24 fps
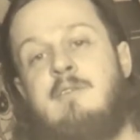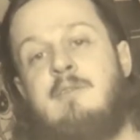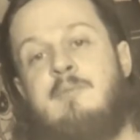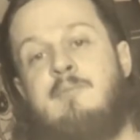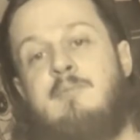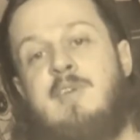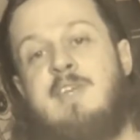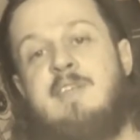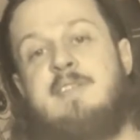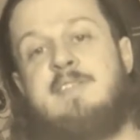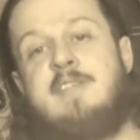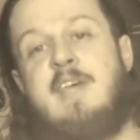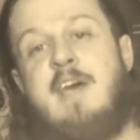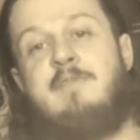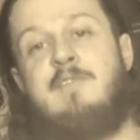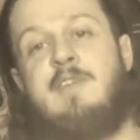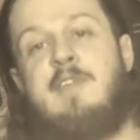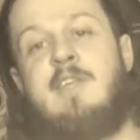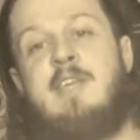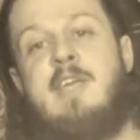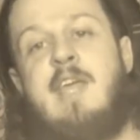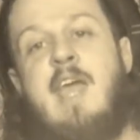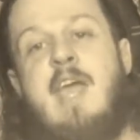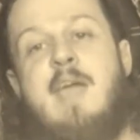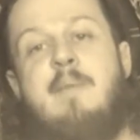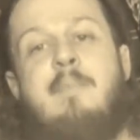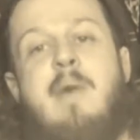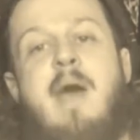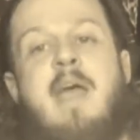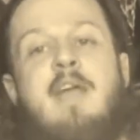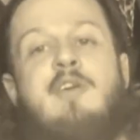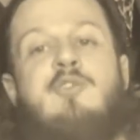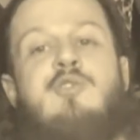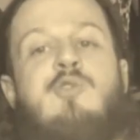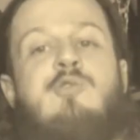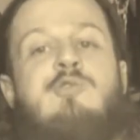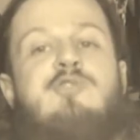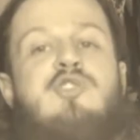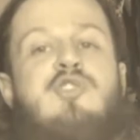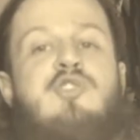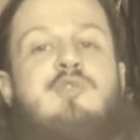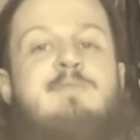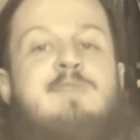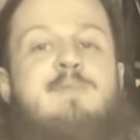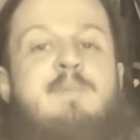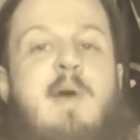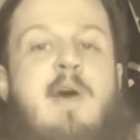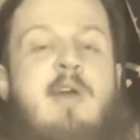B7K
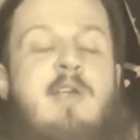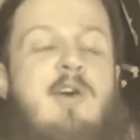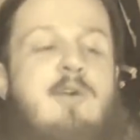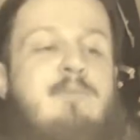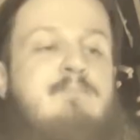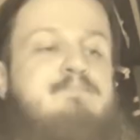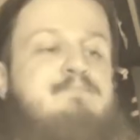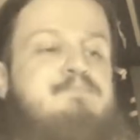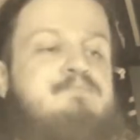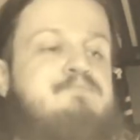microtubes pedal,